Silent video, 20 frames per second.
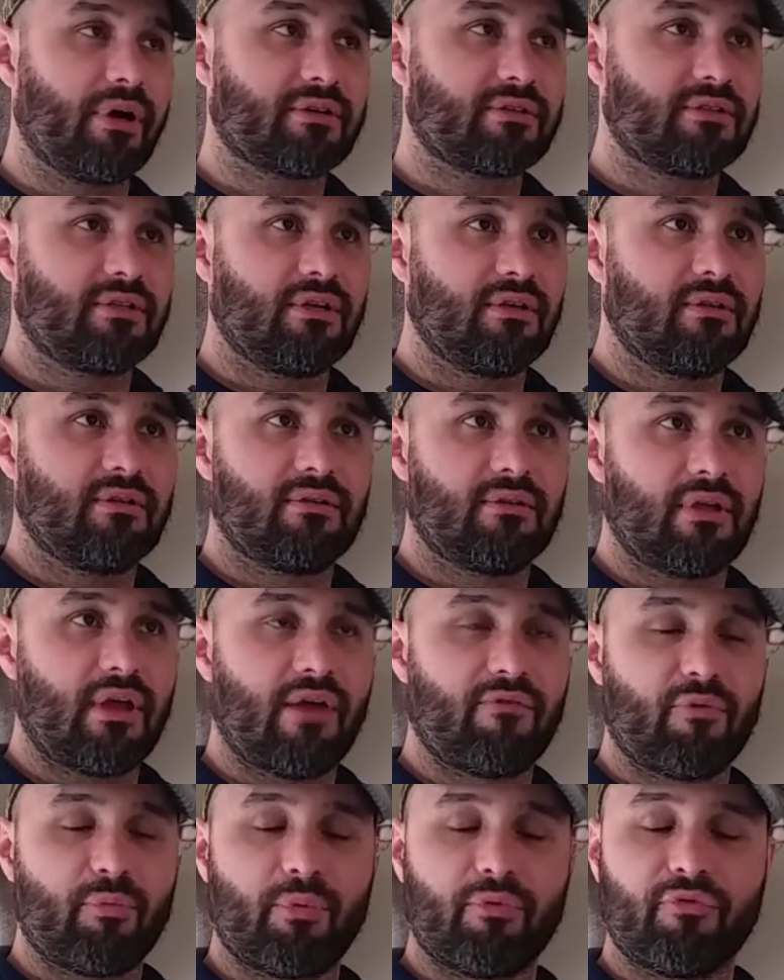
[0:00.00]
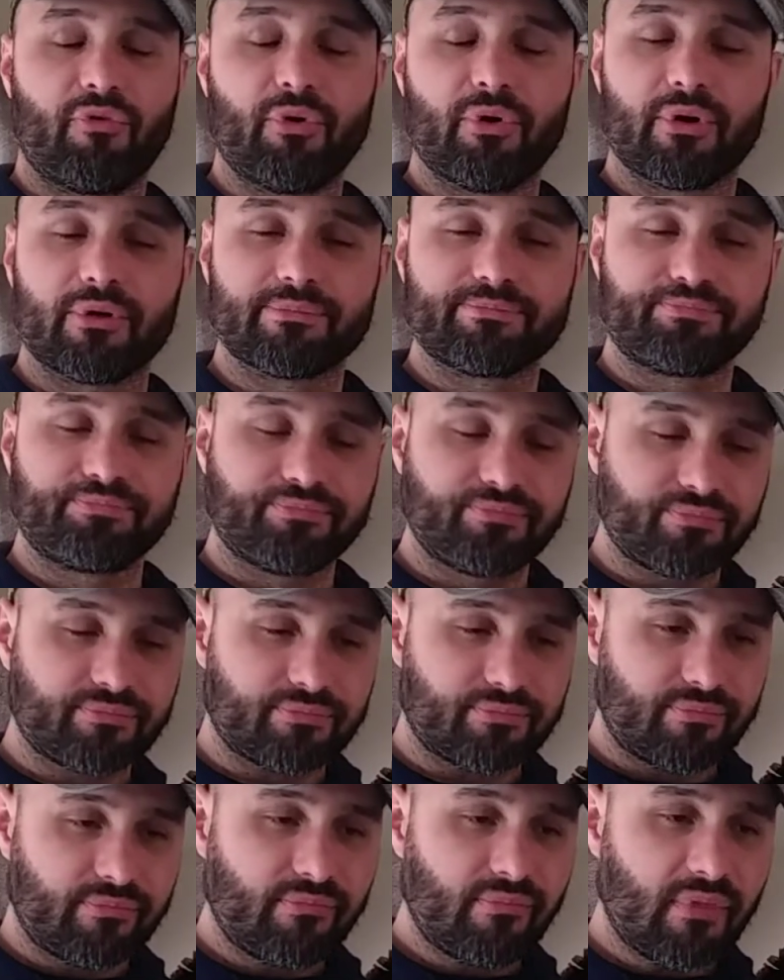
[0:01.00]
than ever before.
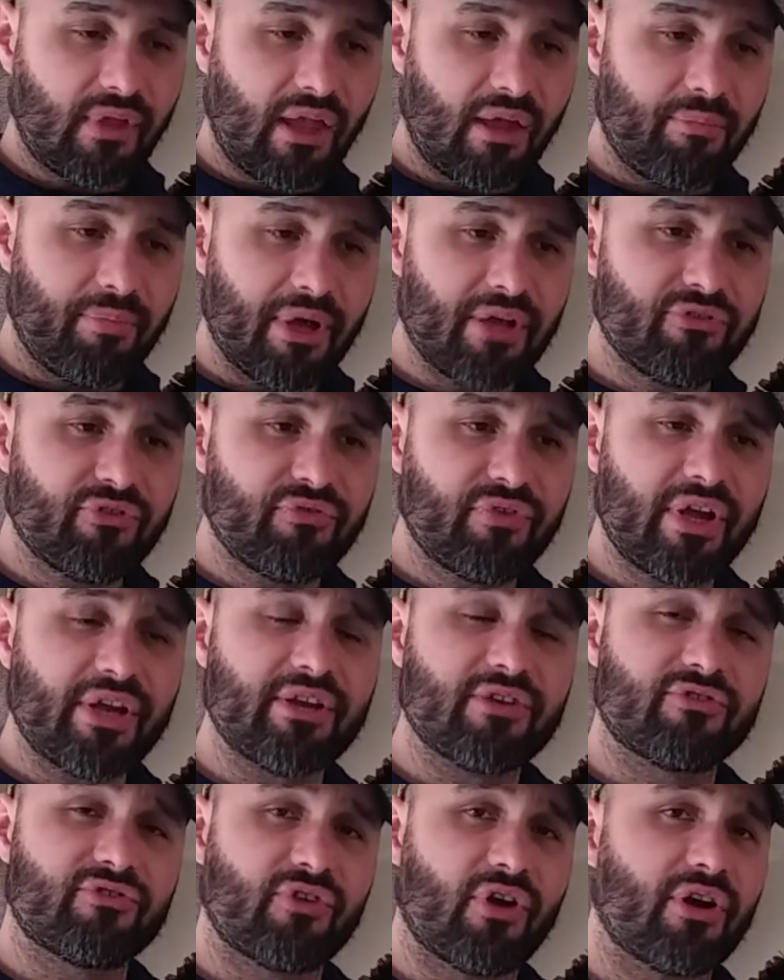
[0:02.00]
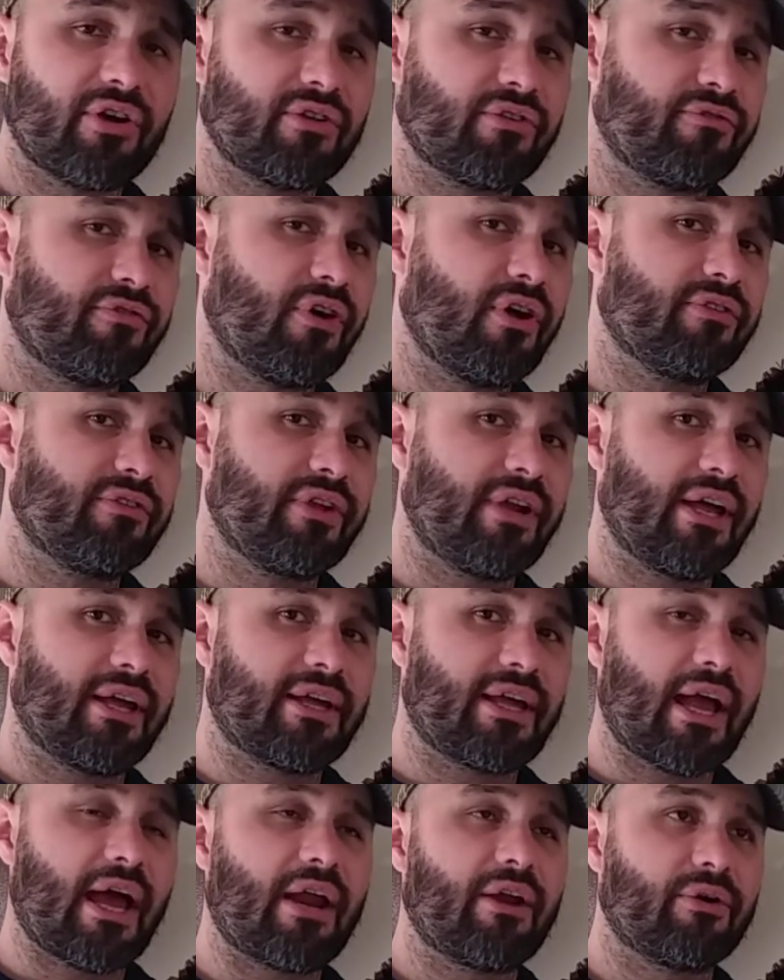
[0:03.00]
Pennsylvania is starting to fall into that
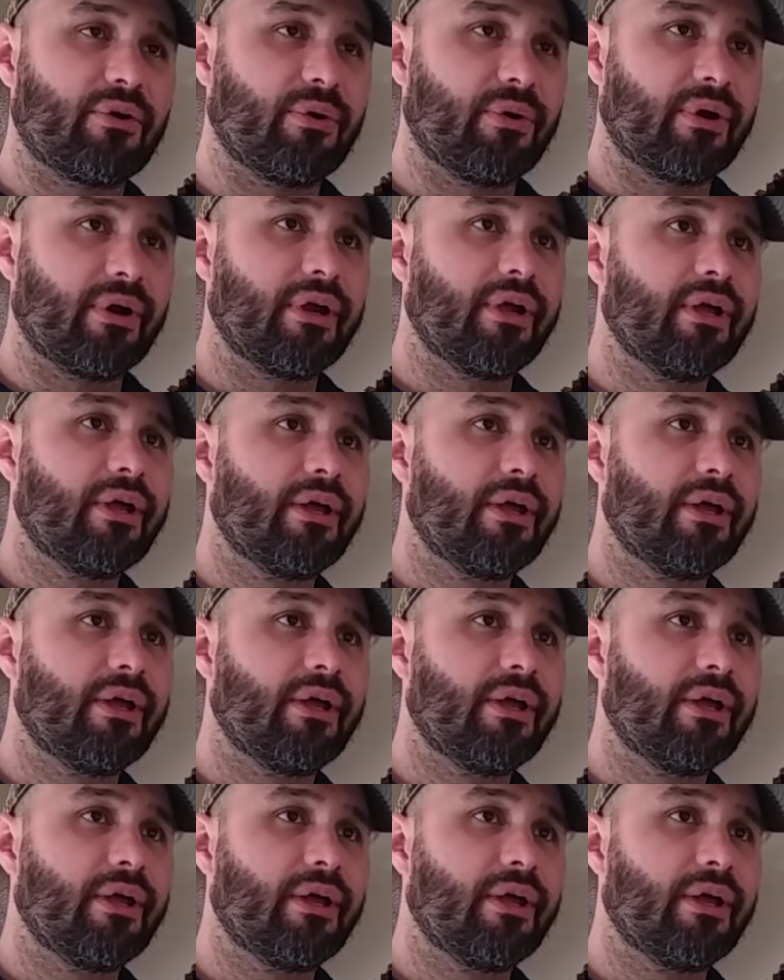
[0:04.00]
category.